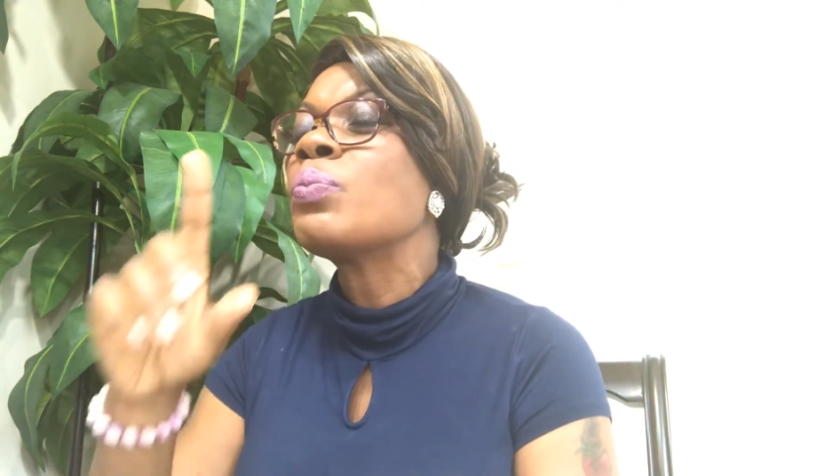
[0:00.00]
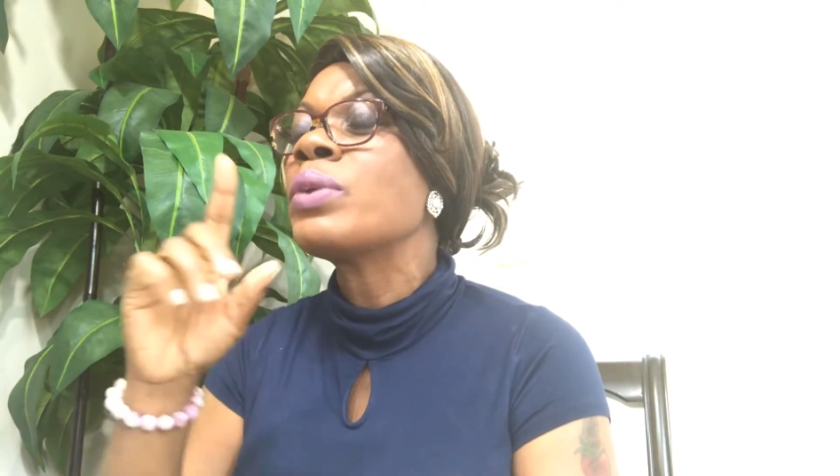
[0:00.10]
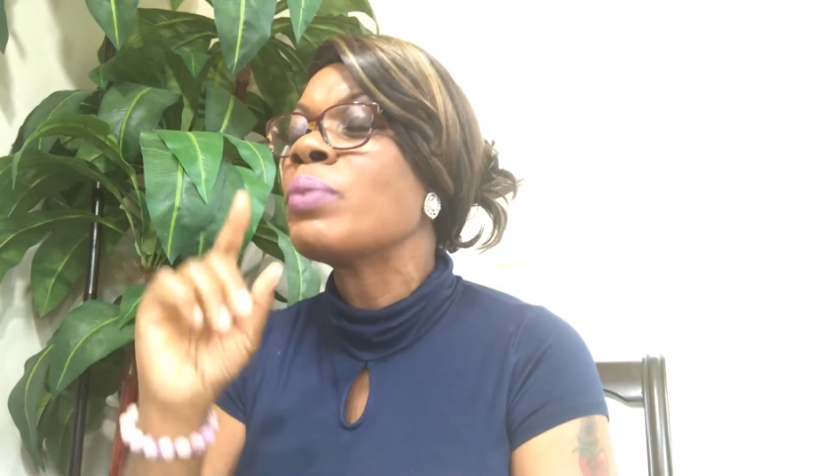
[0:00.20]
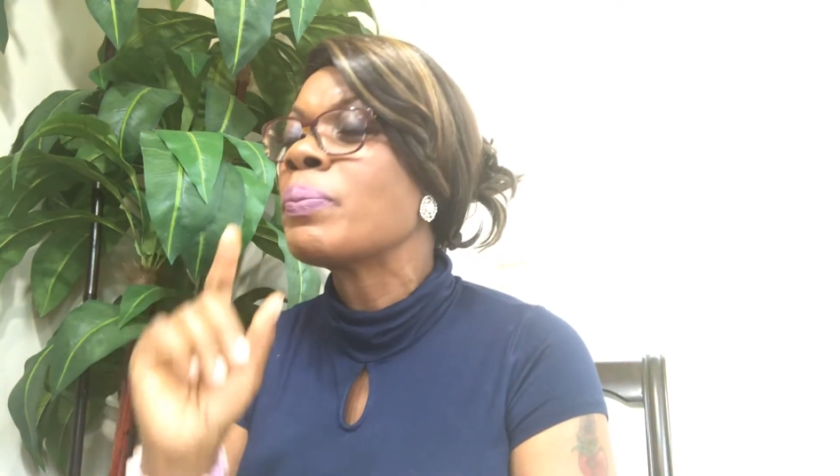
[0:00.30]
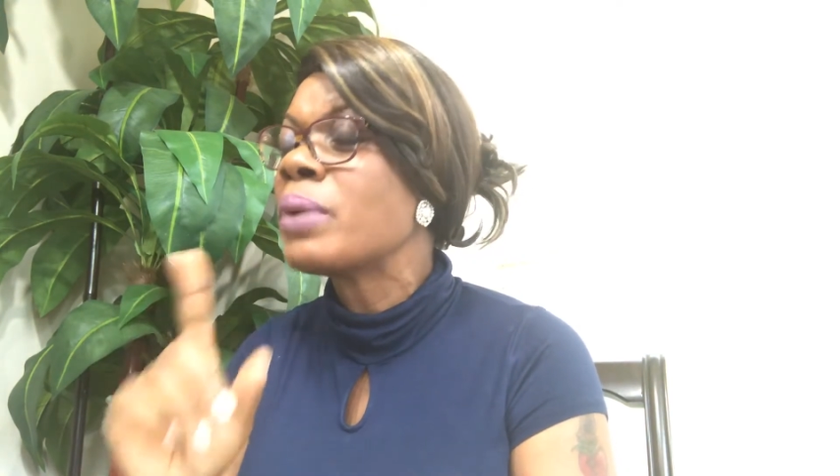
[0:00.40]

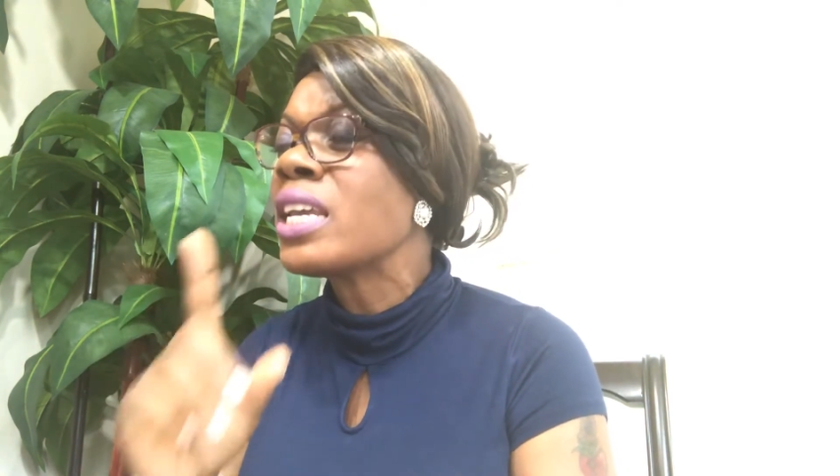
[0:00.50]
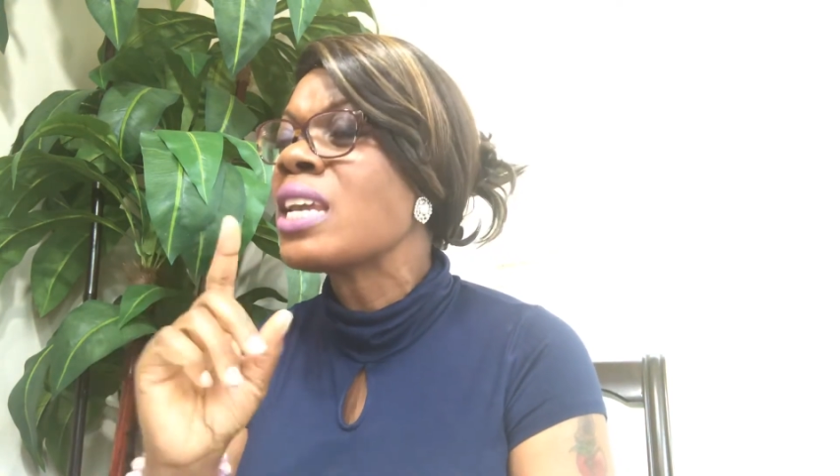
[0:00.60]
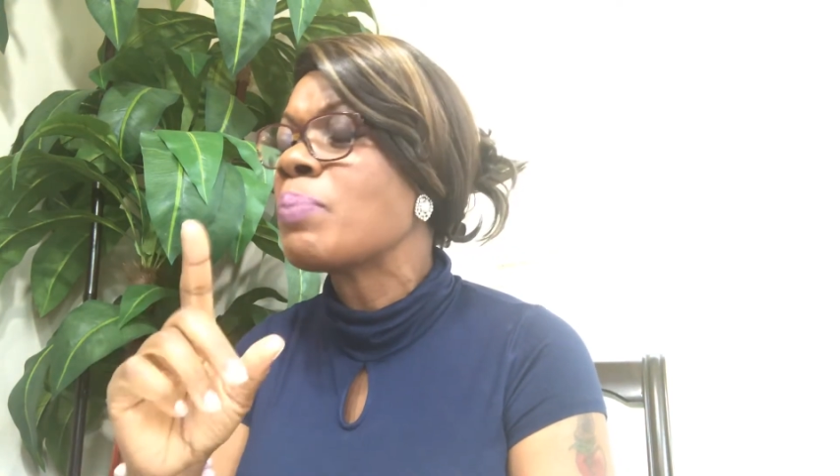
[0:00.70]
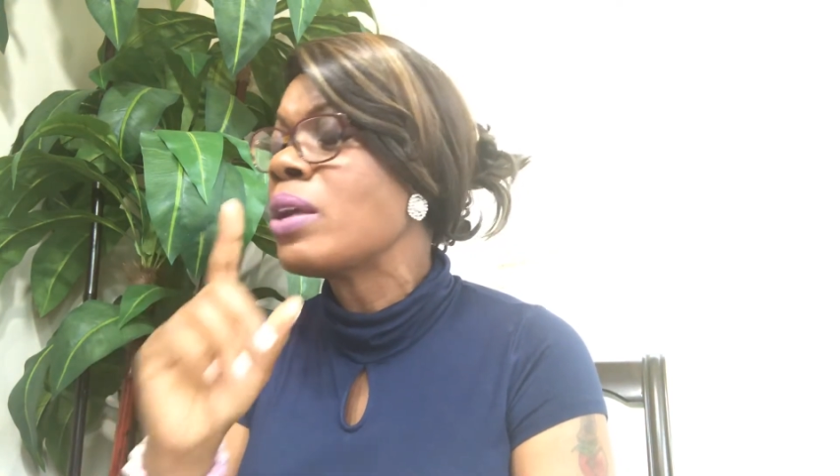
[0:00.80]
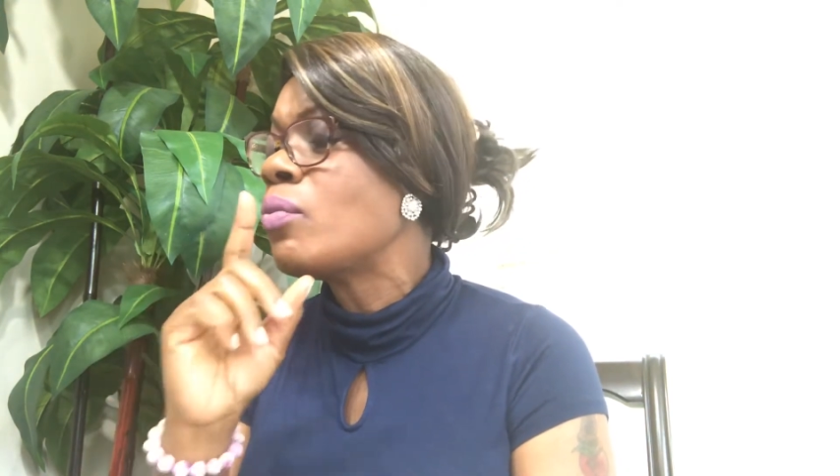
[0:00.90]
So
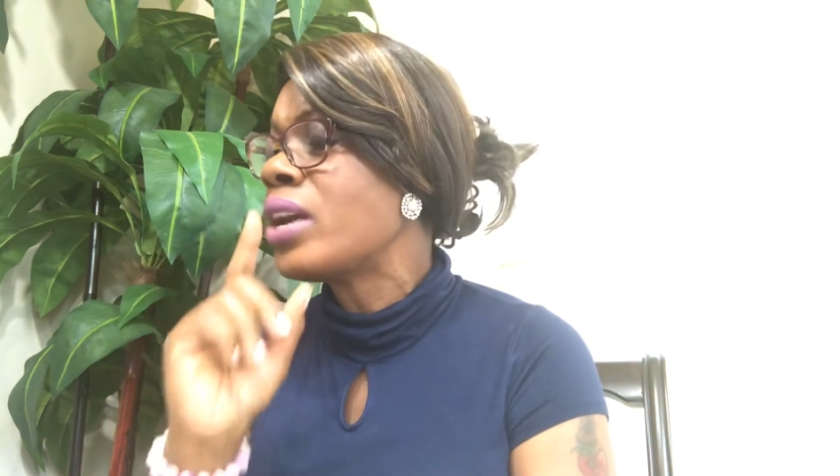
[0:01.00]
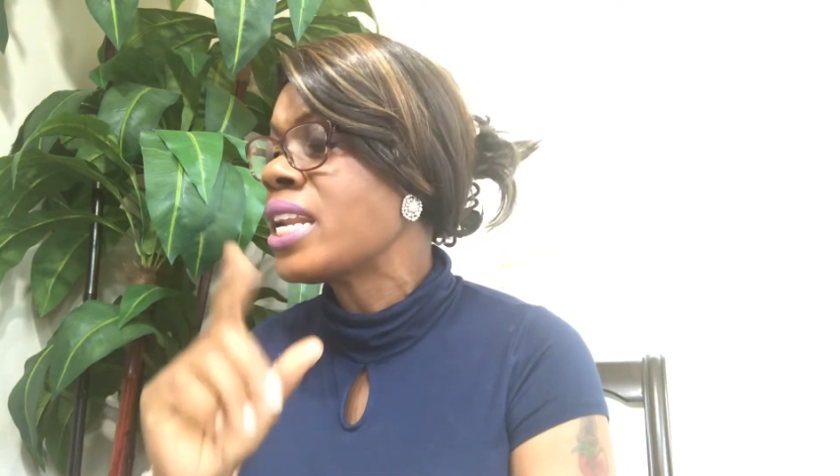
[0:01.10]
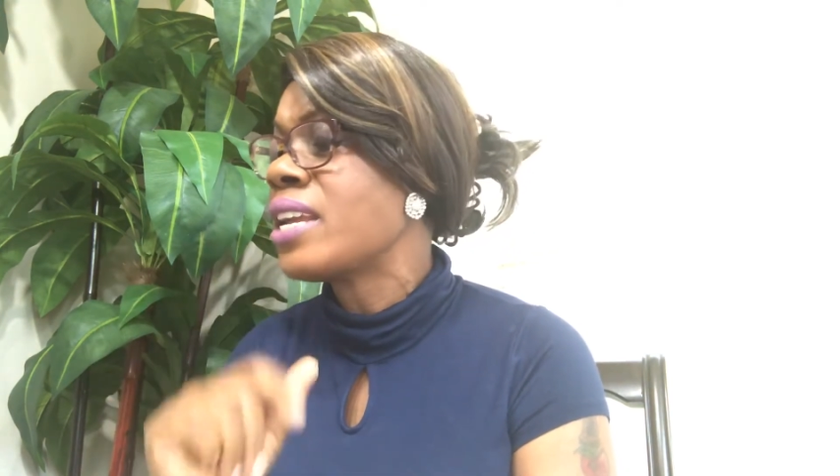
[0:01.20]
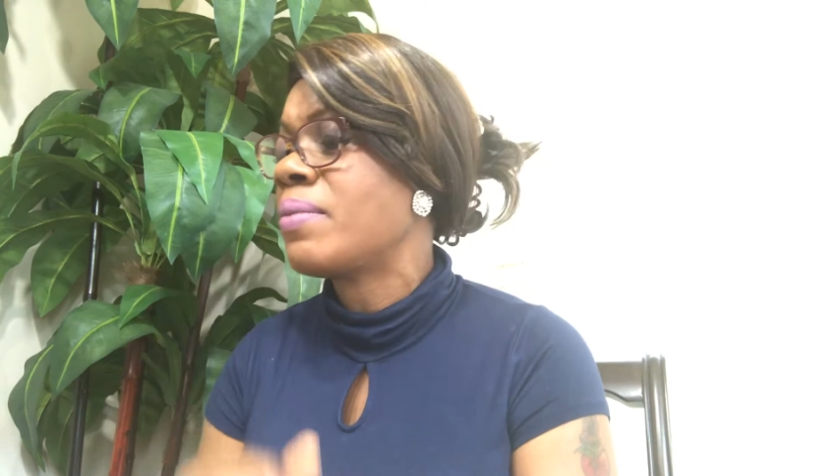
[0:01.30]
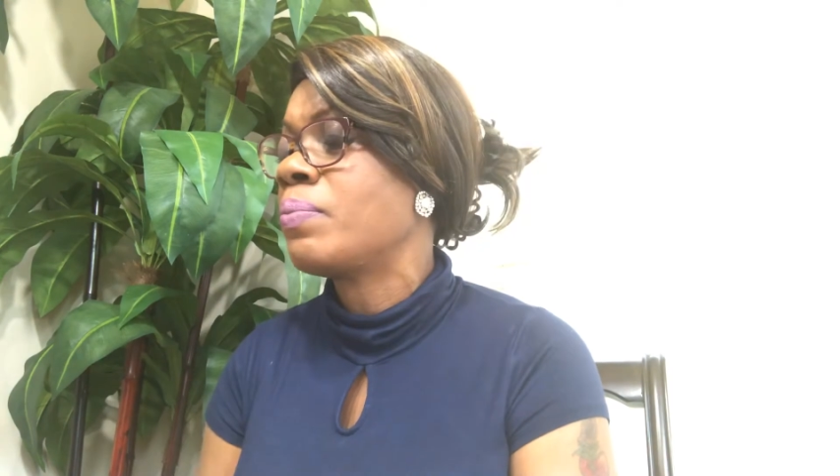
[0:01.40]
be
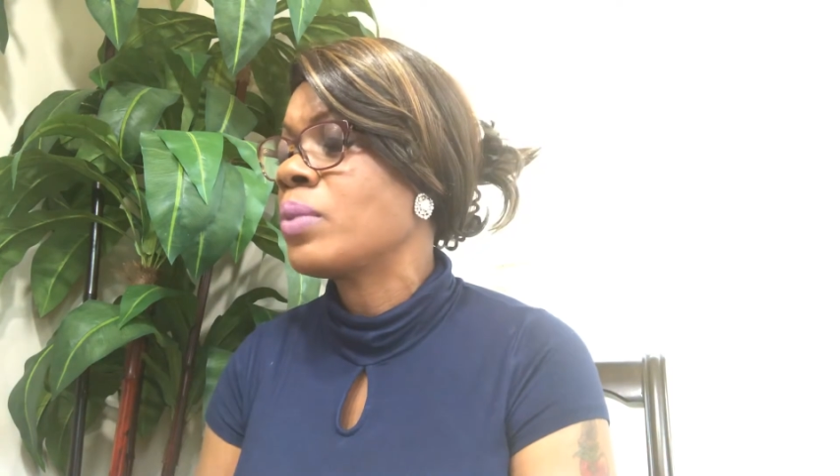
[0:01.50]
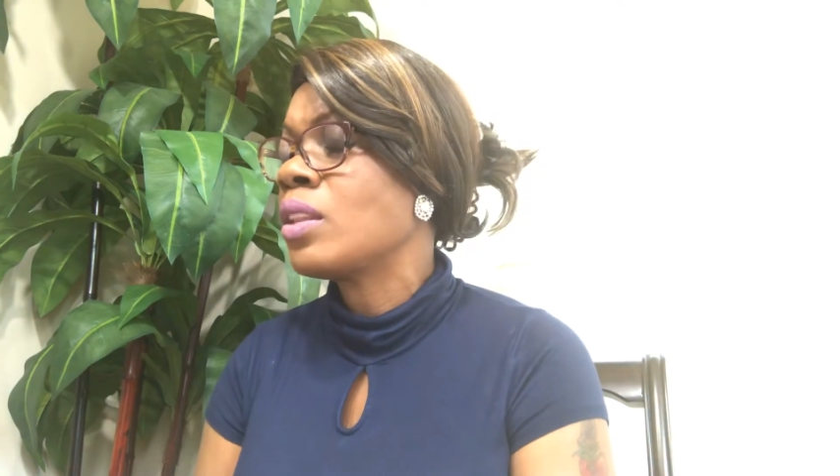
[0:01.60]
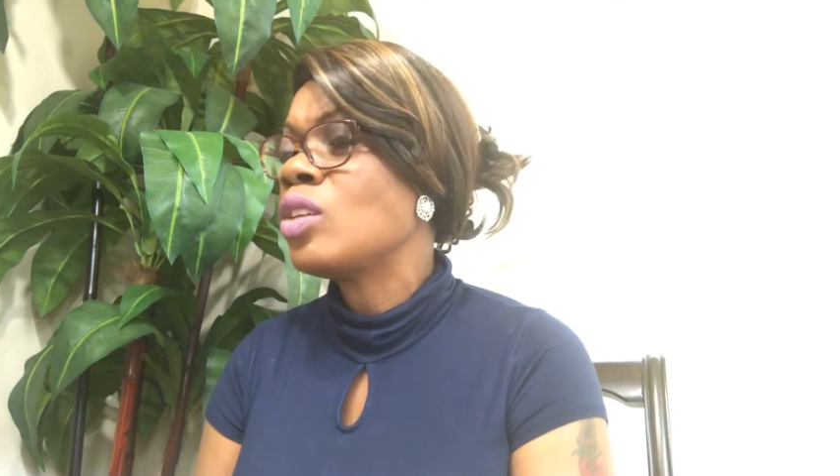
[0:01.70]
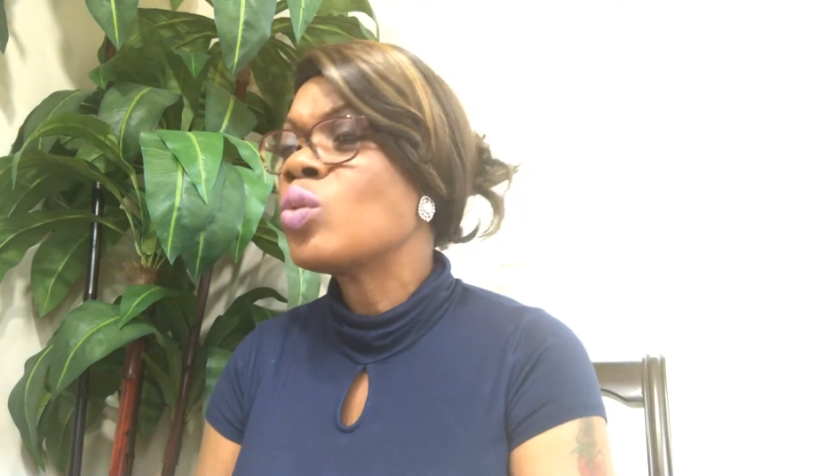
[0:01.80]
ready.